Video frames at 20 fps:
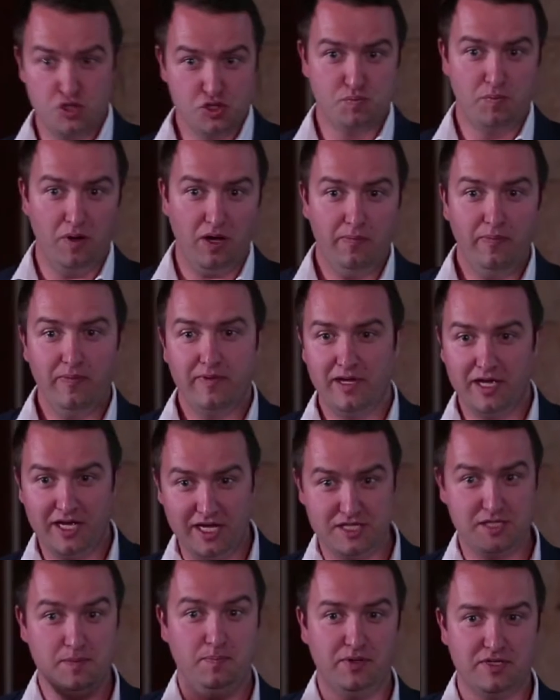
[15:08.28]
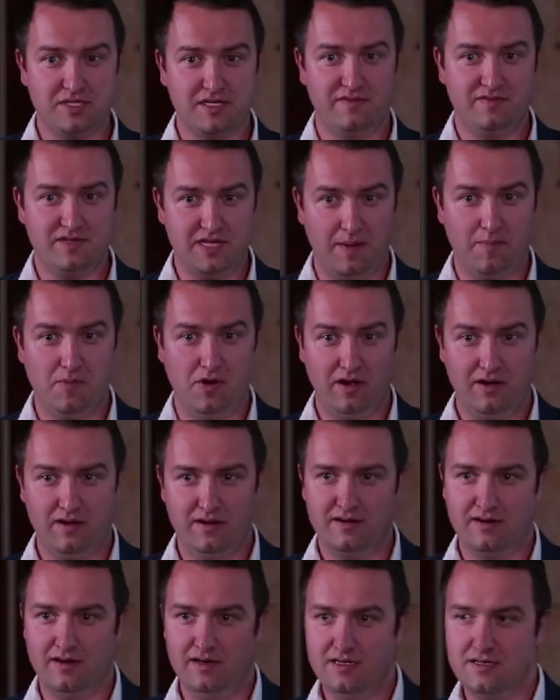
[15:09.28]
choose Bob, he gets a positive tick mark,
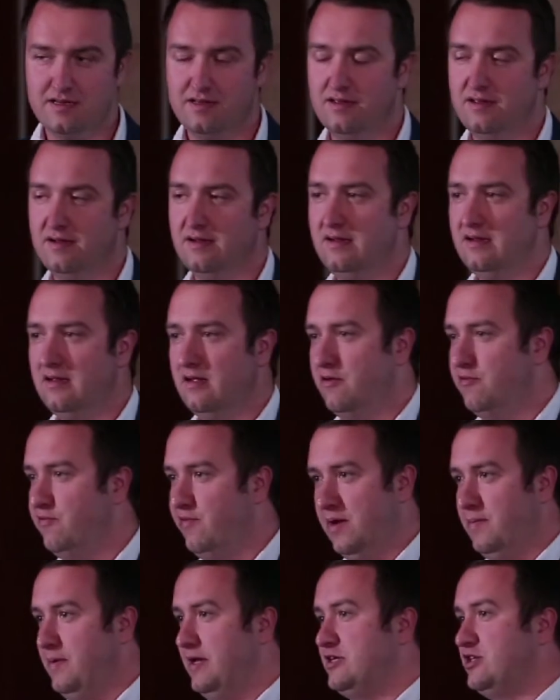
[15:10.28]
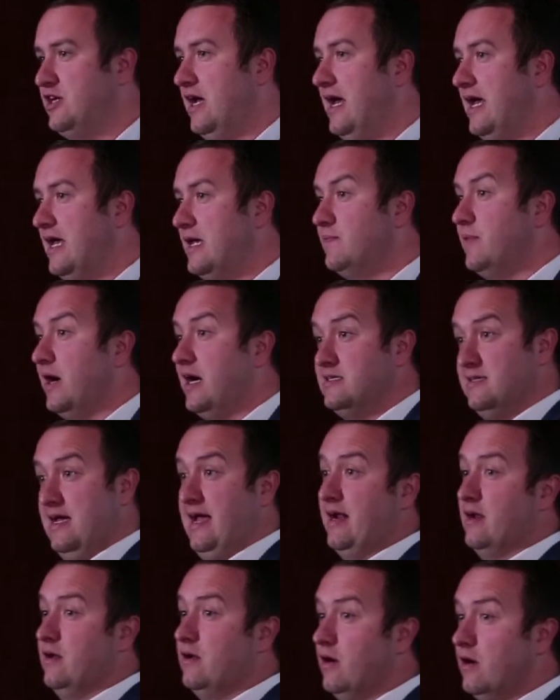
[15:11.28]
right? Fund manager A buys
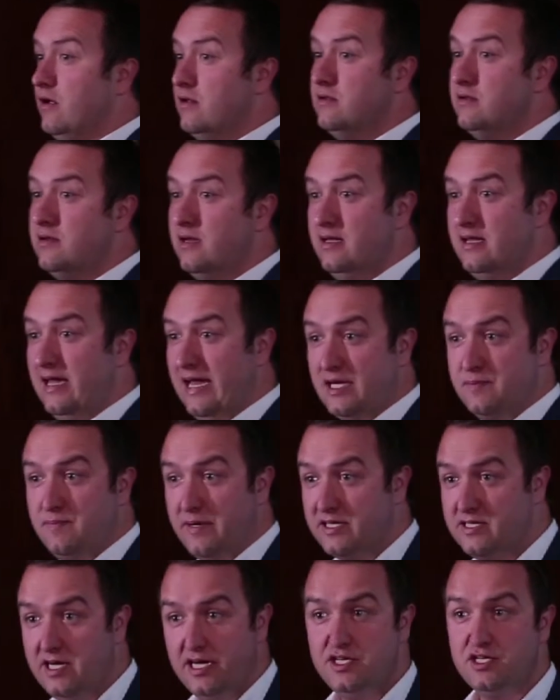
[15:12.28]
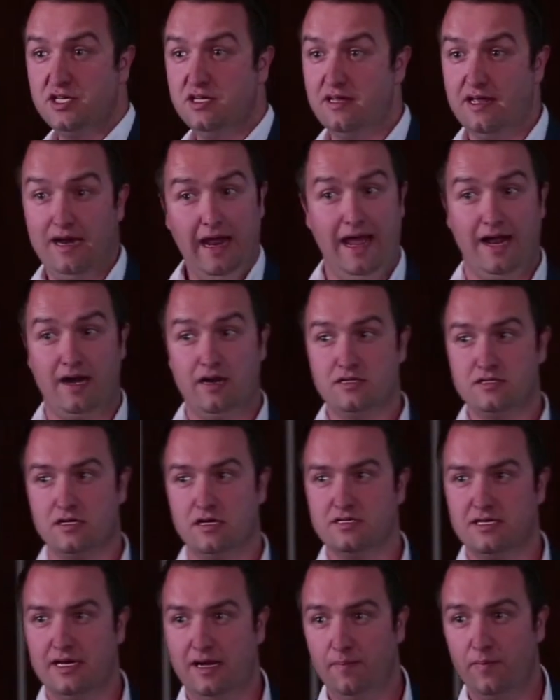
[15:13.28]
Anglo Gold in the expectation that Anglo's
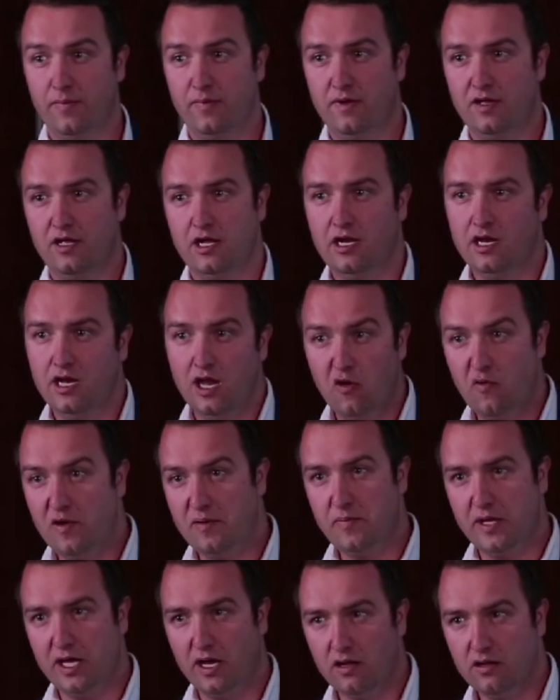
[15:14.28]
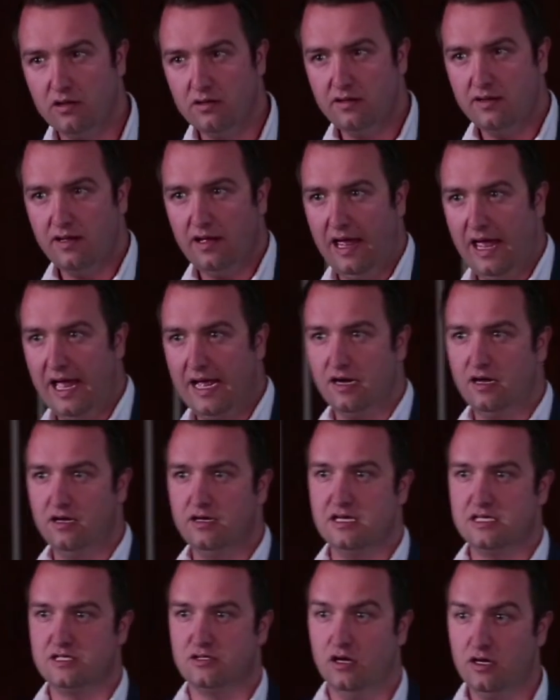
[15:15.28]
goes up. Lo and behold, Anglo
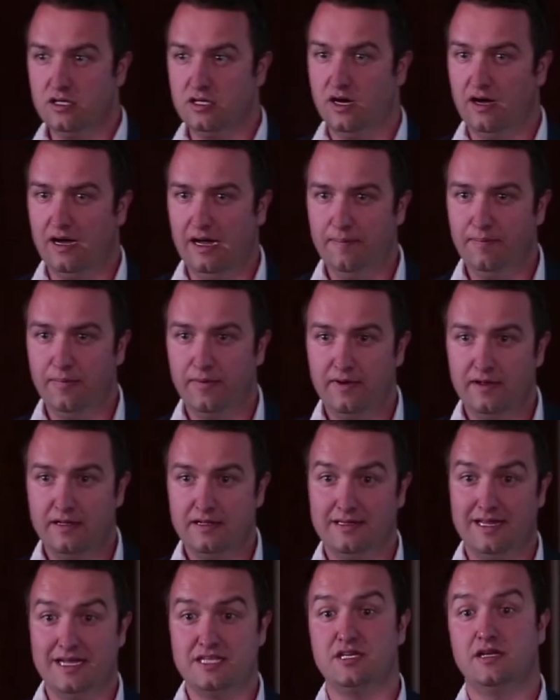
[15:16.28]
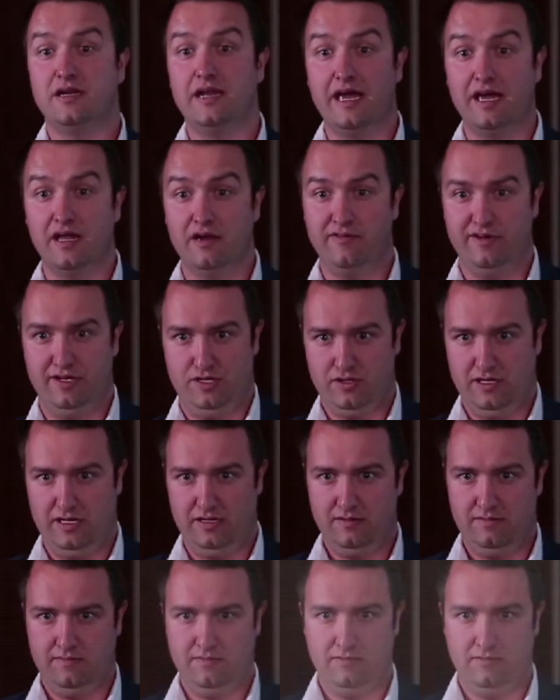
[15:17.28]
does not go up. That's a negative hit rate,